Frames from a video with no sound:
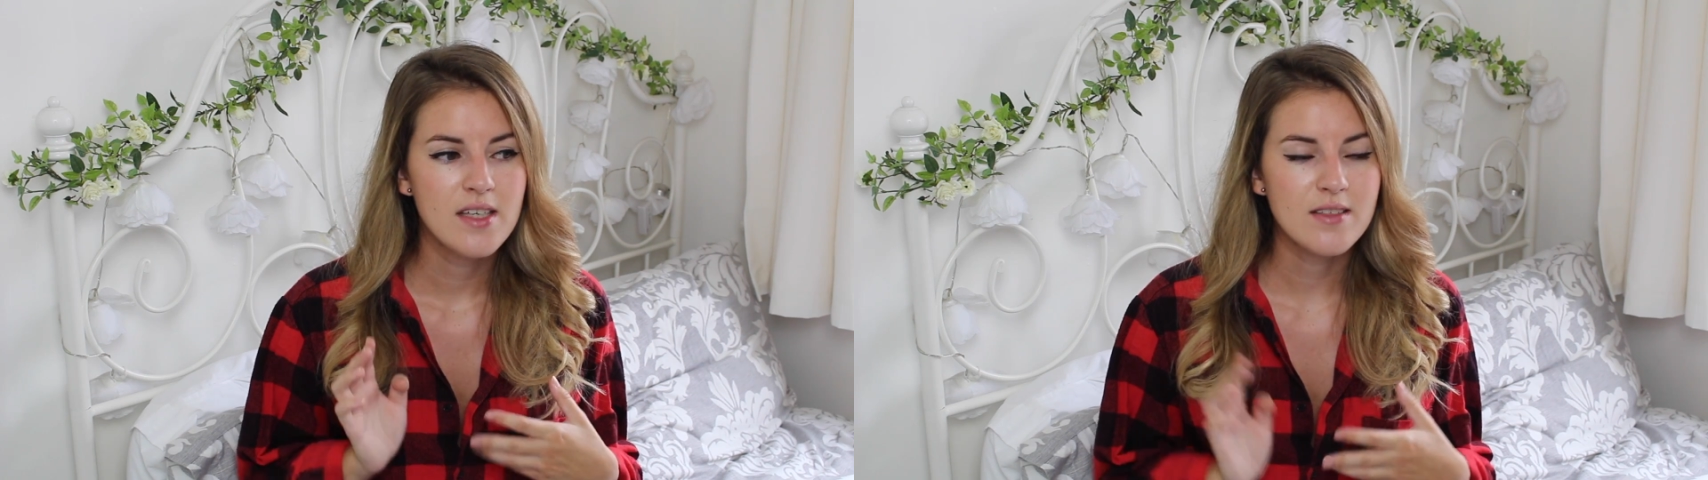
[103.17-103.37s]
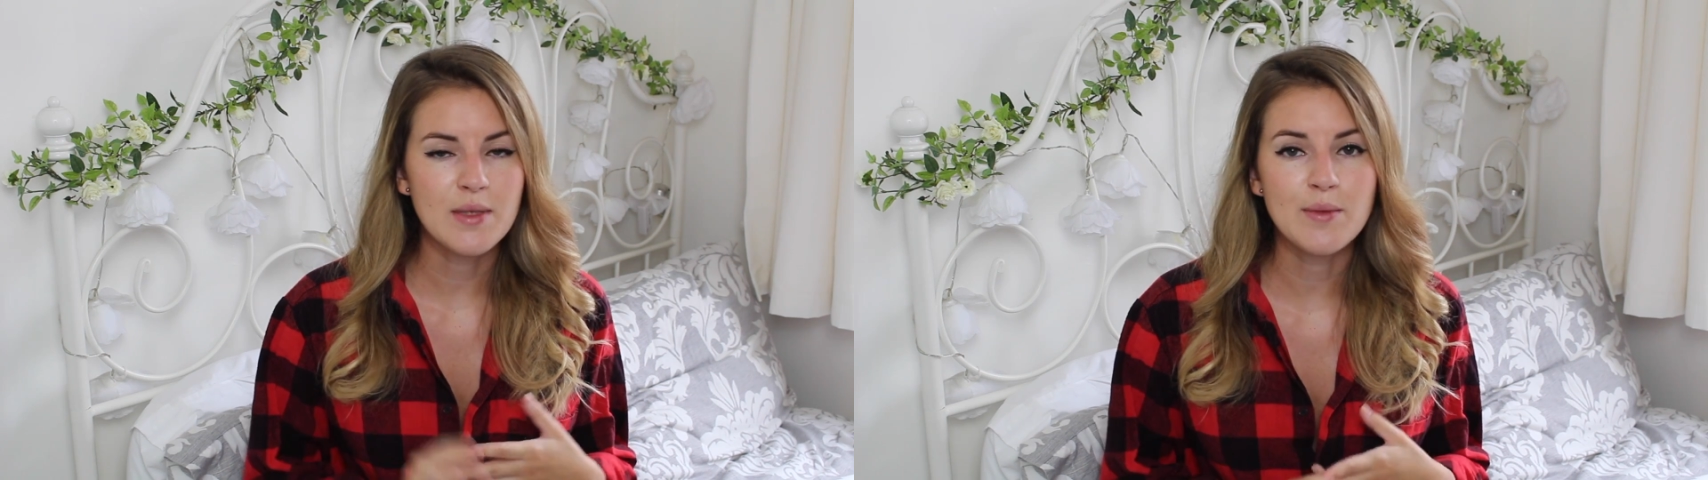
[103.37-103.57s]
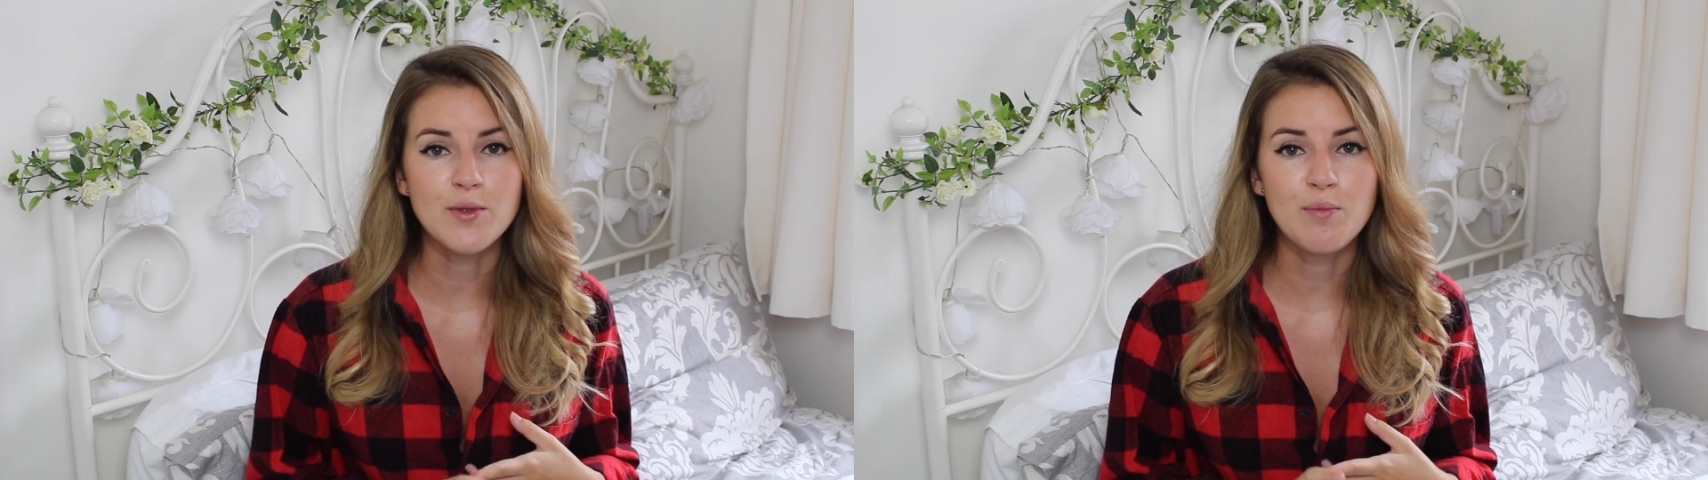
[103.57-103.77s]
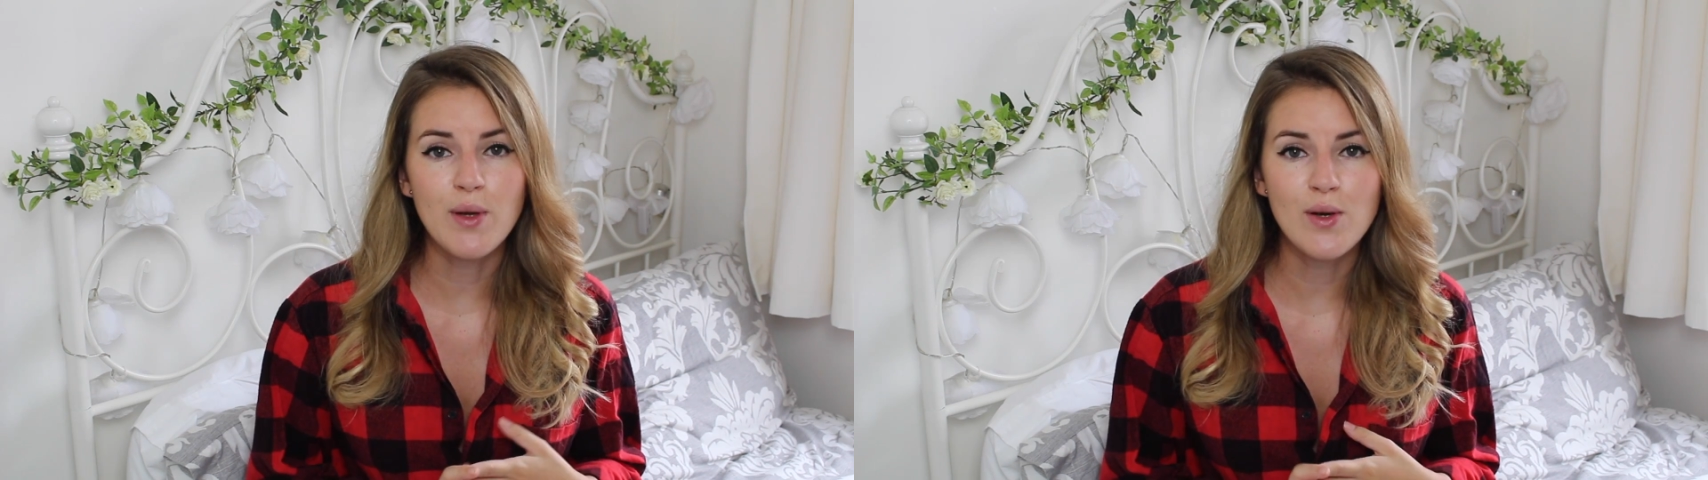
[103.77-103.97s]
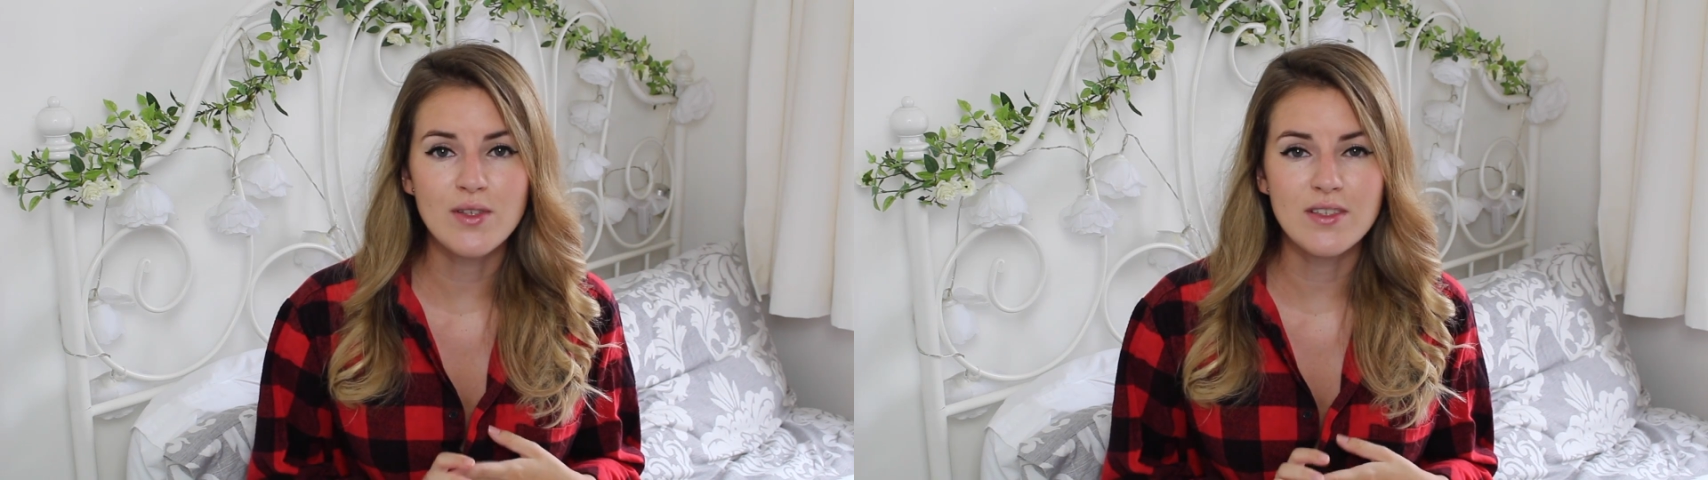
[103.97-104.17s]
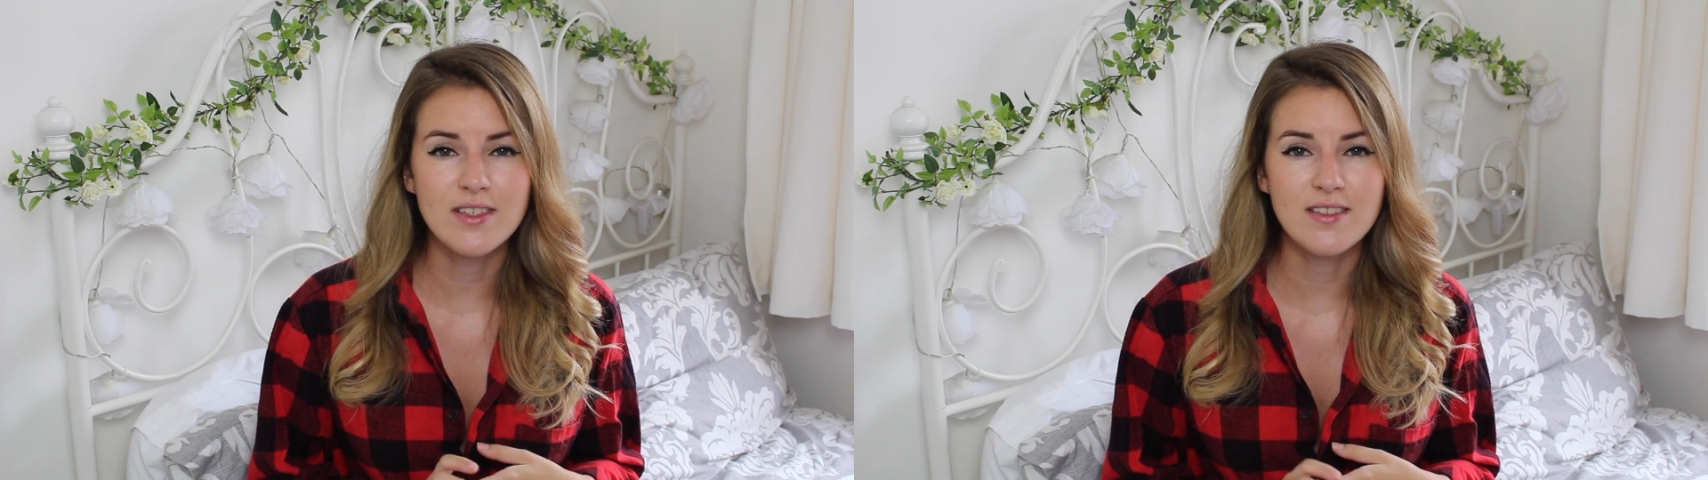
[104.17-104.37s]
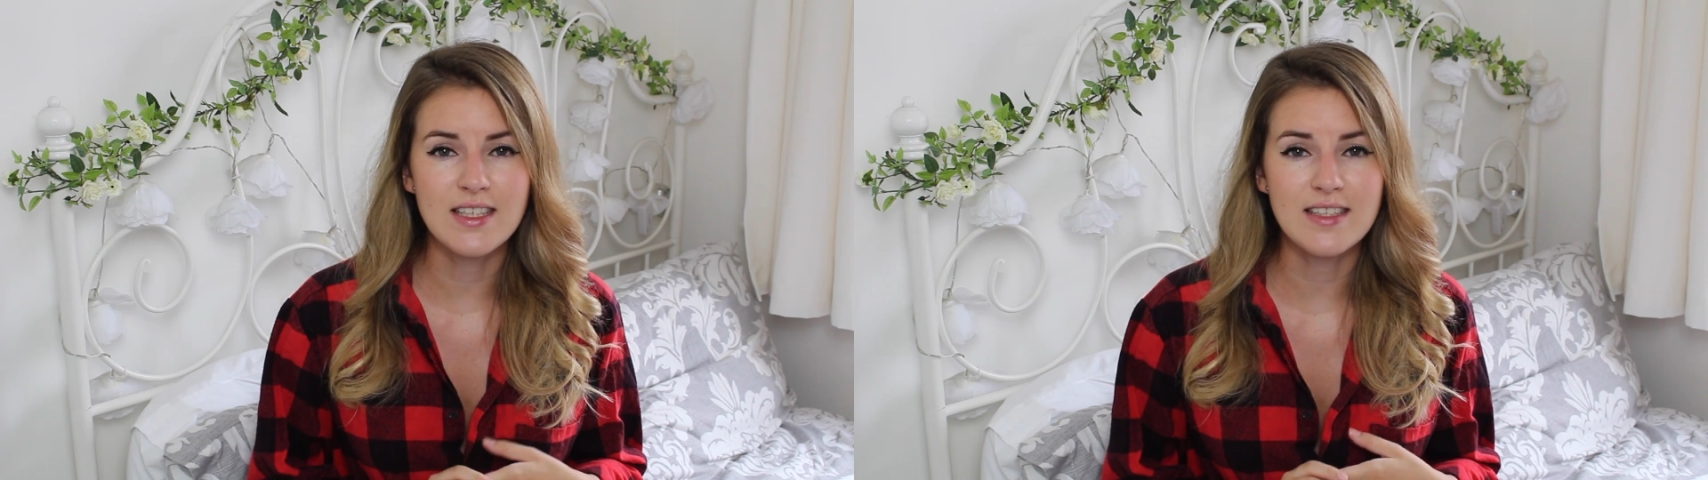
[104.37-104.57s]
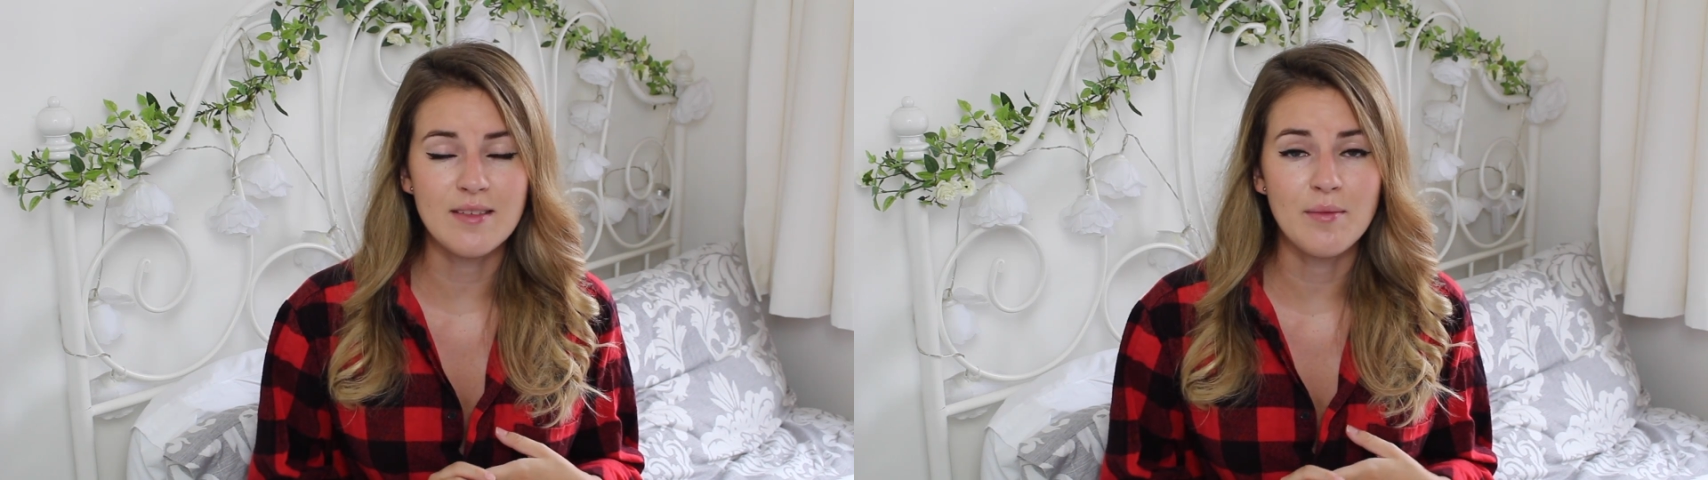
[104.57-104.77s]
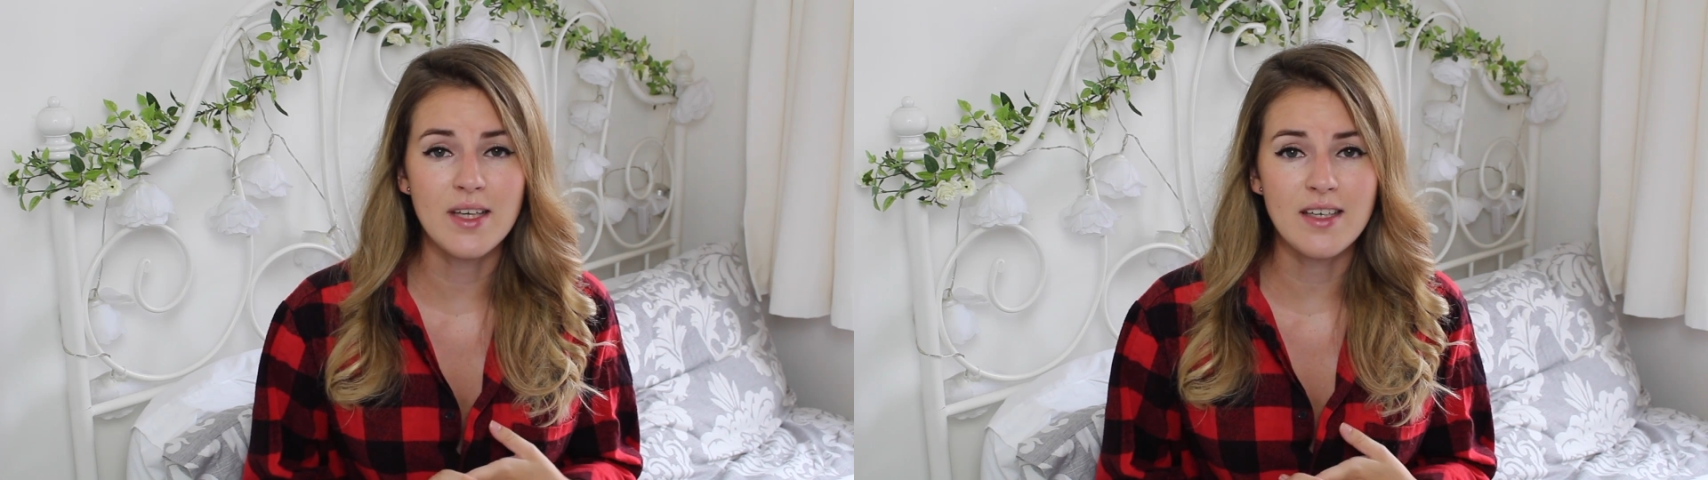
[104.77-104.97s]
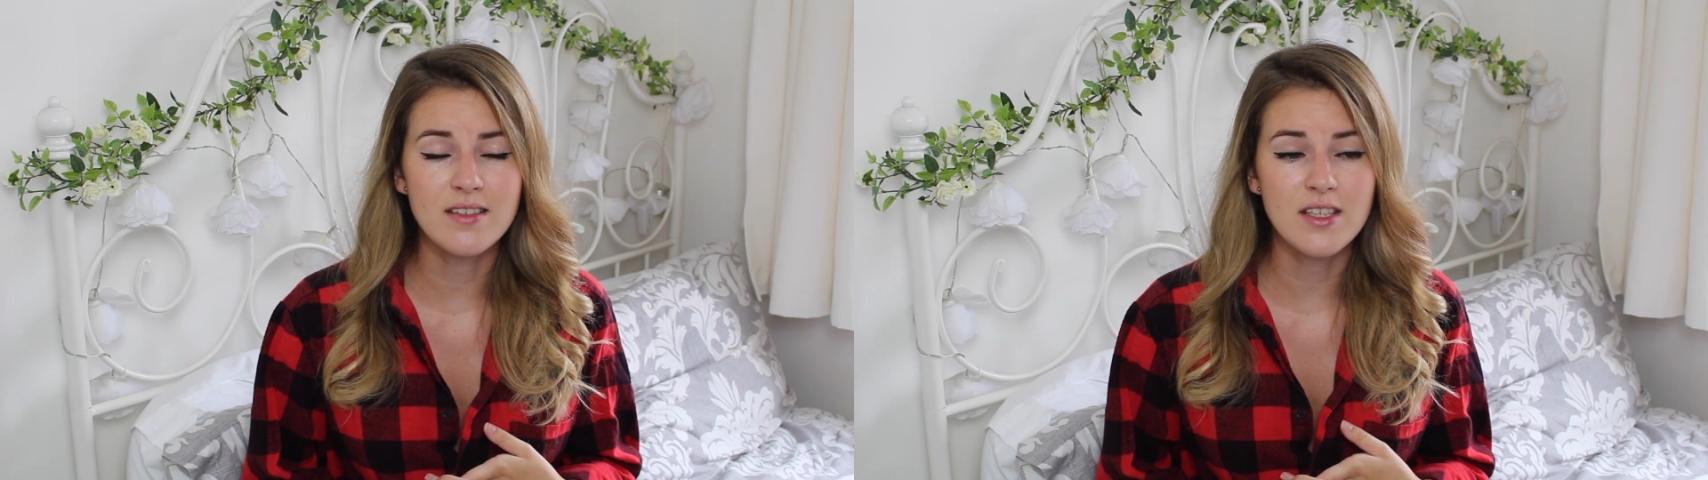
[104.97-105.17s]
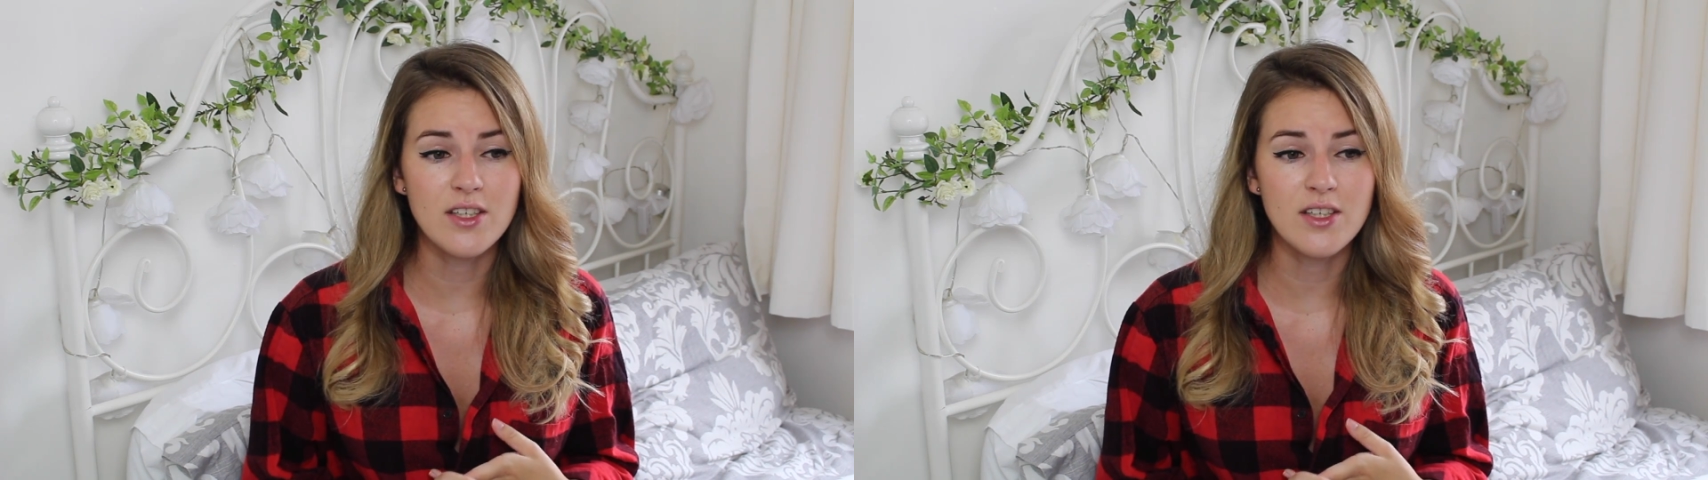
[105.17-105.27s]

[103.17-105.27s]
some people's blogs to see some things that